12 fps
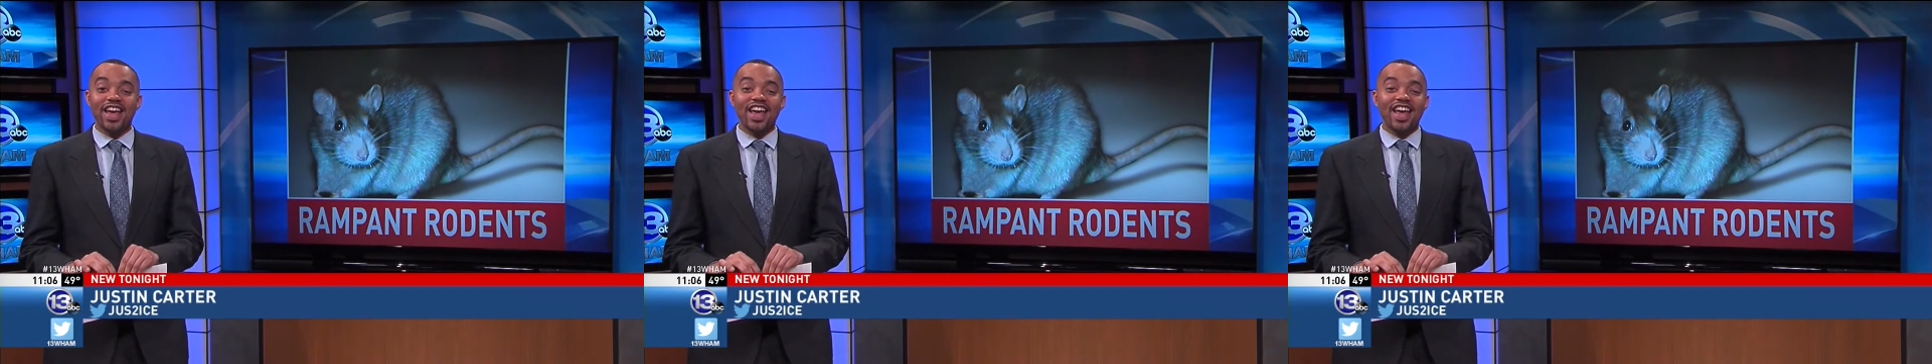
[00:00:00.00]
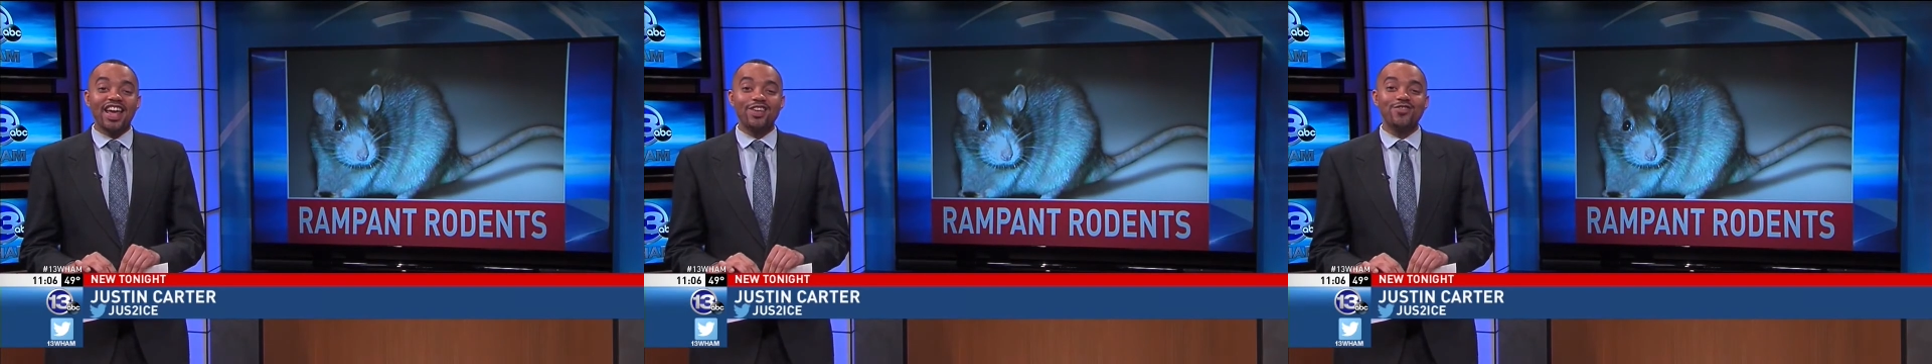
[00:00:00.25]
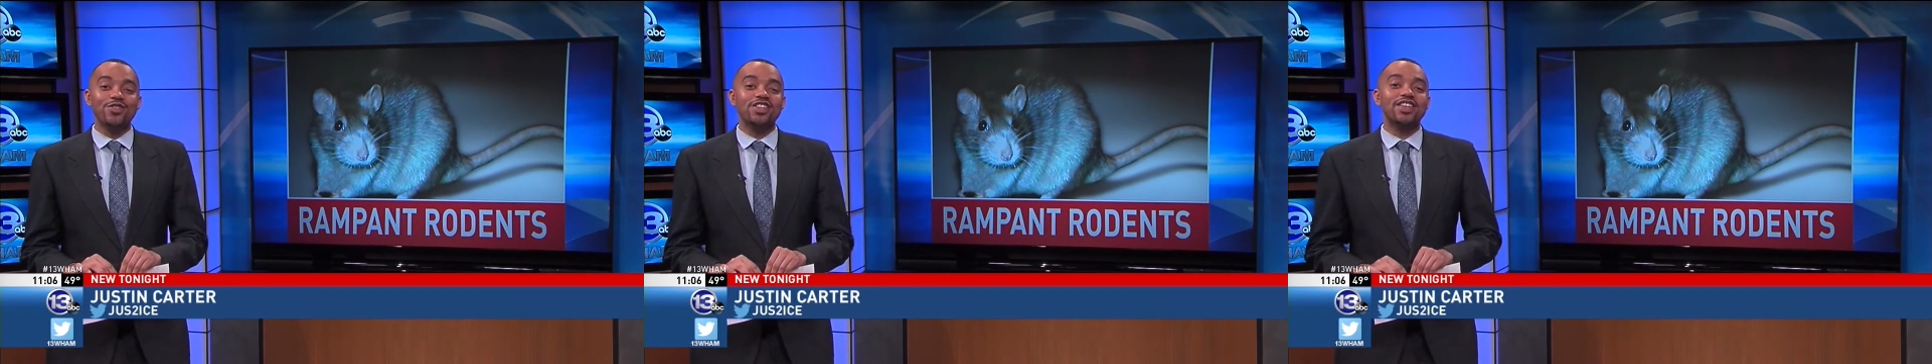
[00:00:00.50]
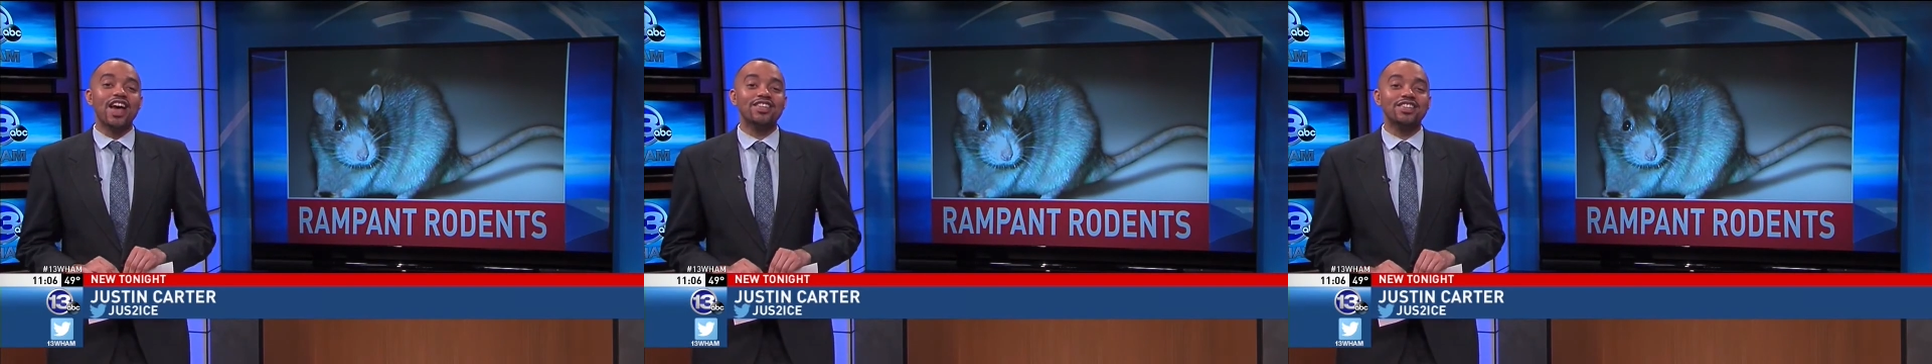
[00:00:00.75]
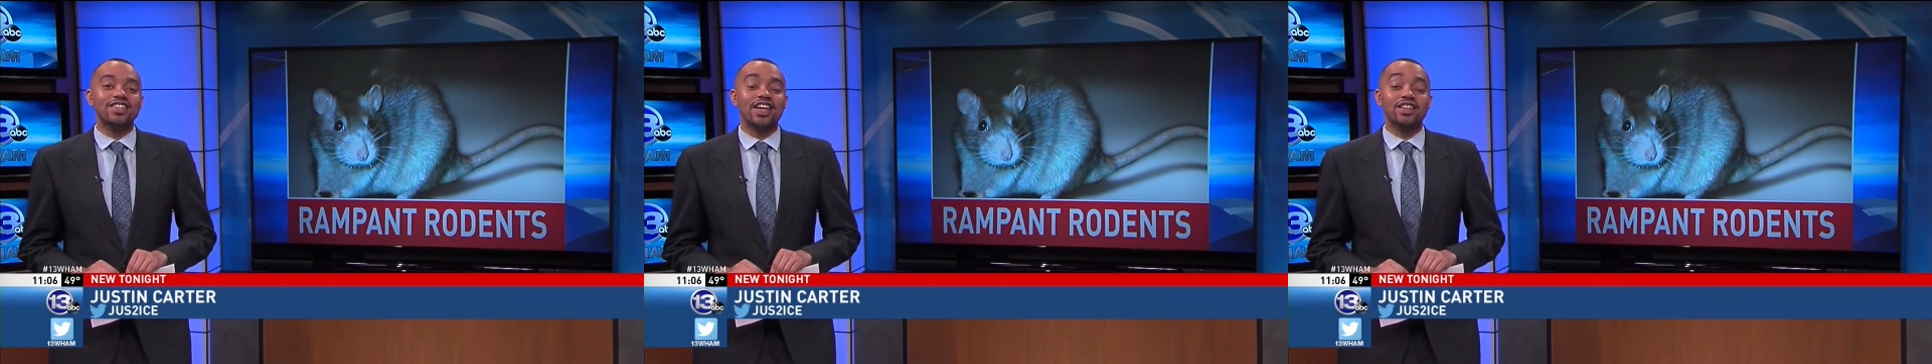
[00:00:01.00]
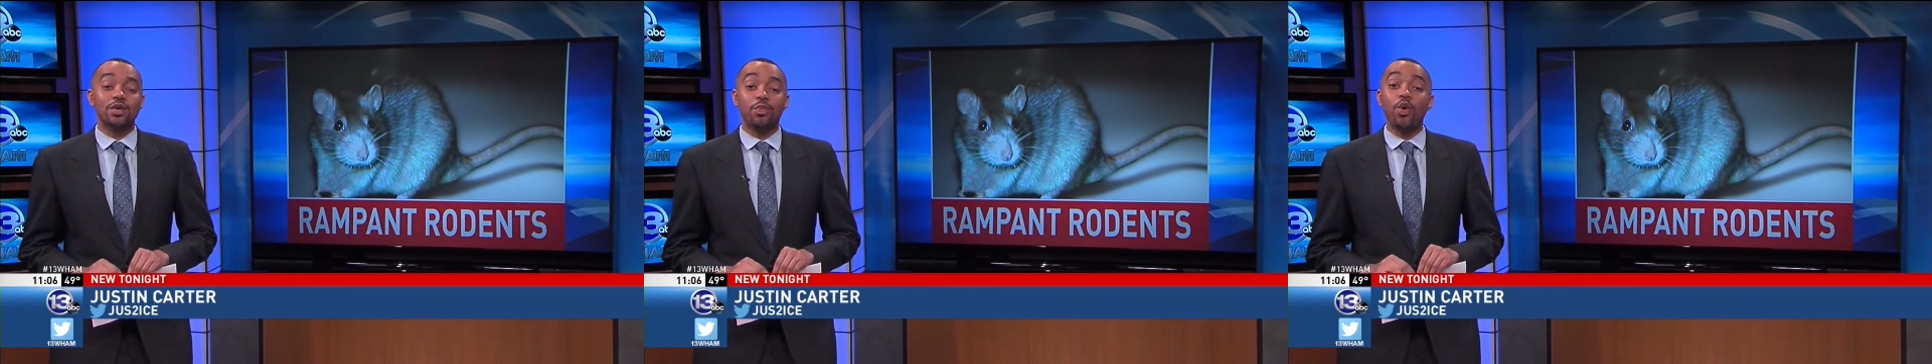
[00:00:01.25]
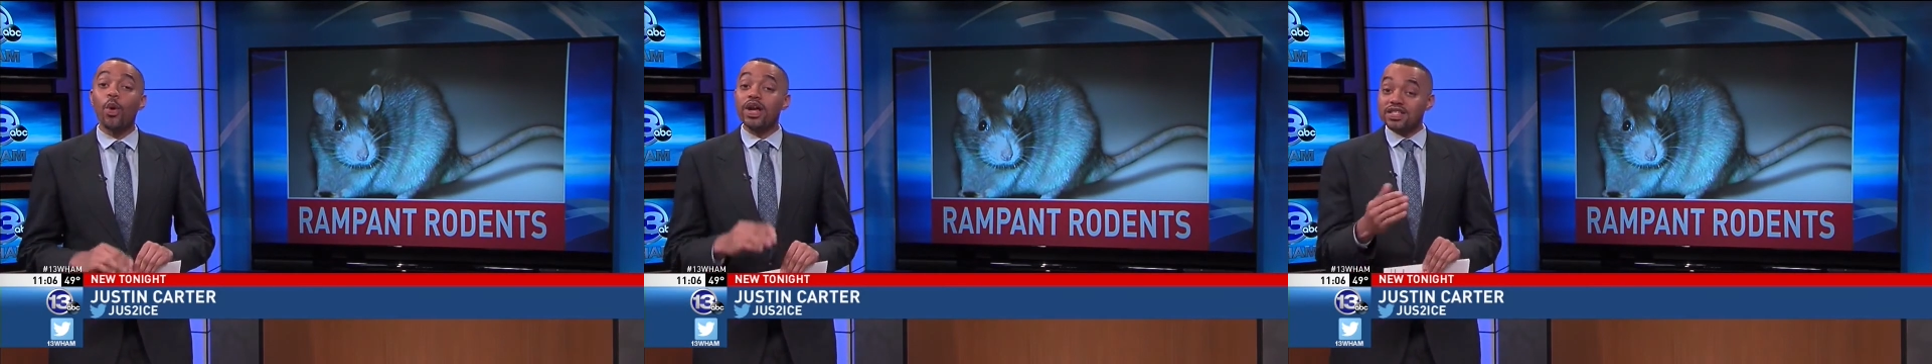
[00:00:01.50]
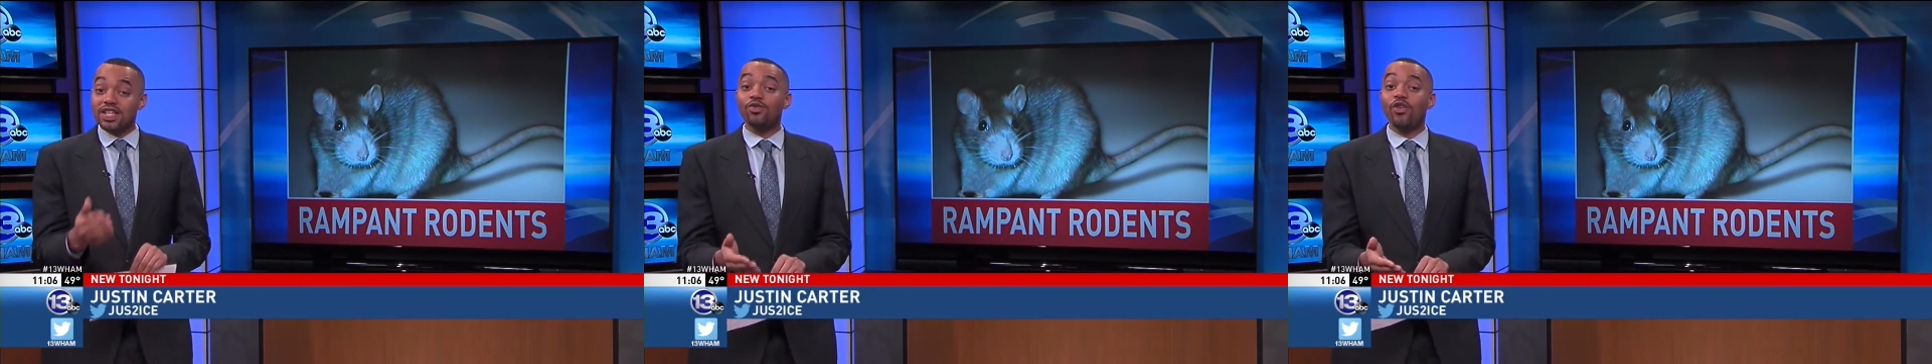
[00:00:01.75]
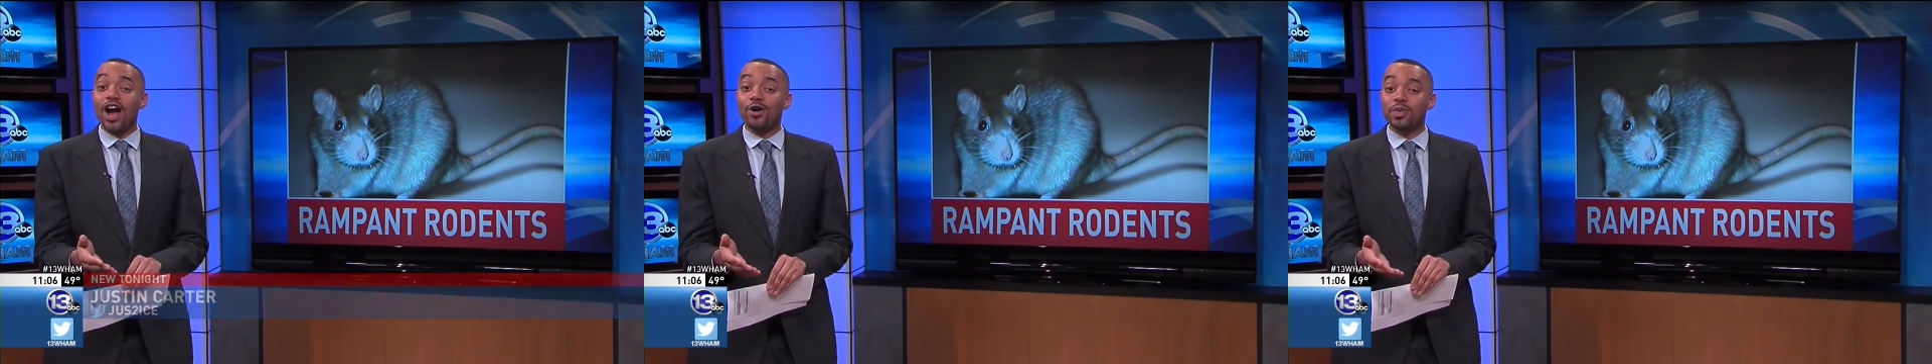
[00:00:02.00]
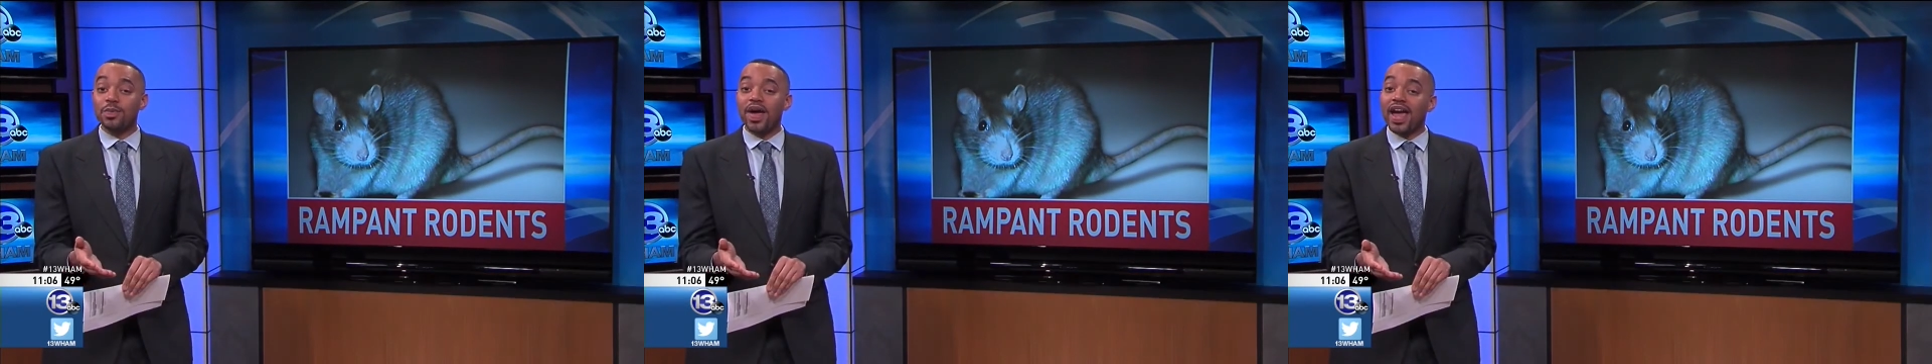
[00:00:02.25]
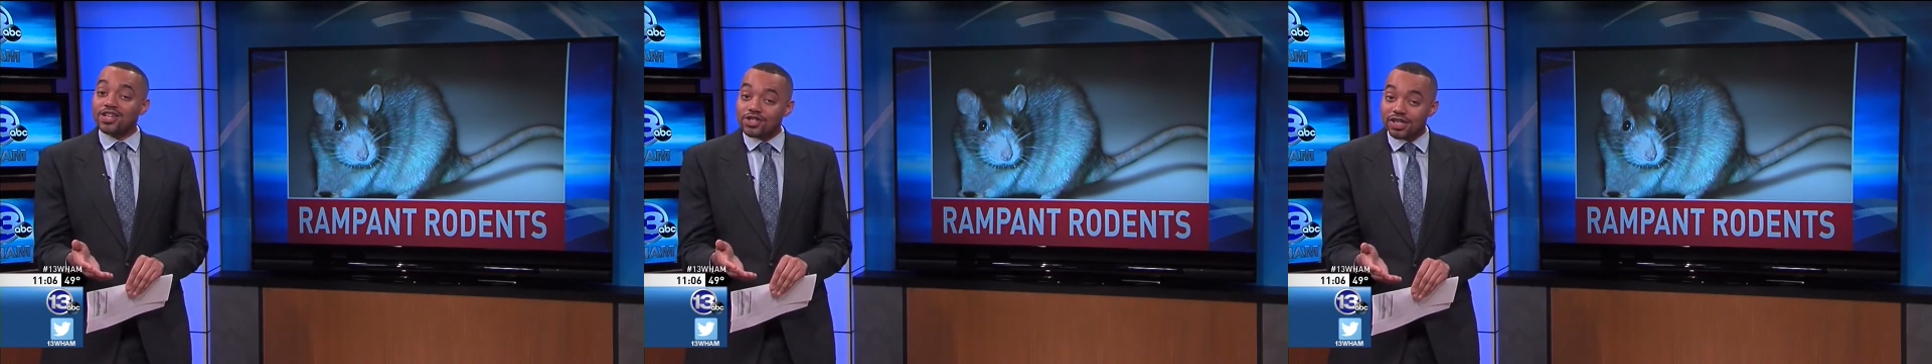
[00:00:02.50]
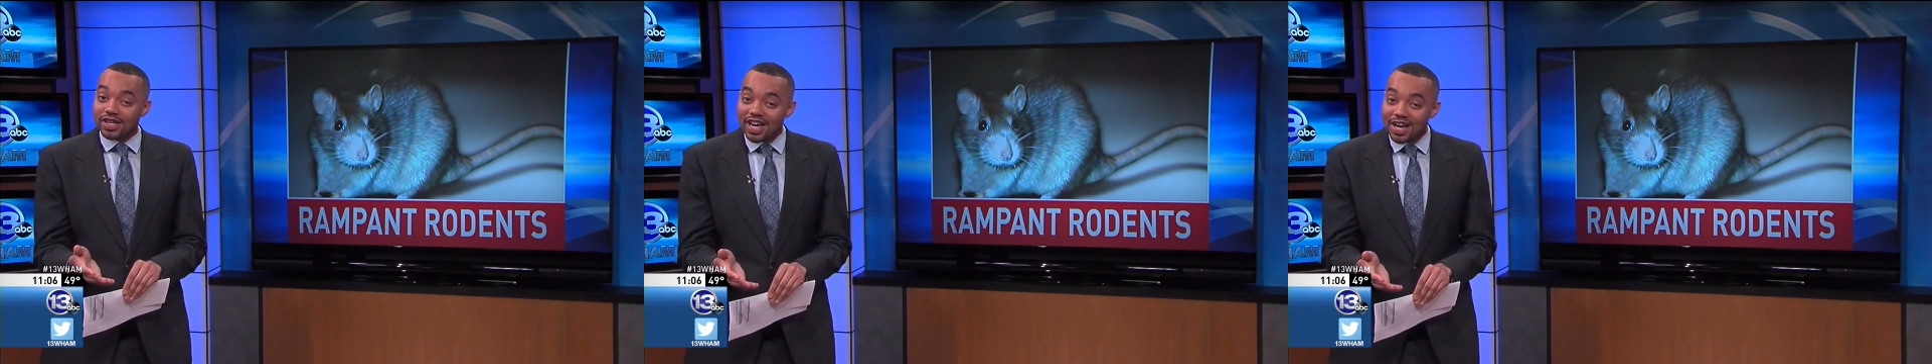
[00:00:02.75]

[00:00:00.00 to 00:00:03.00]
And if you decide to take the poison route, be patient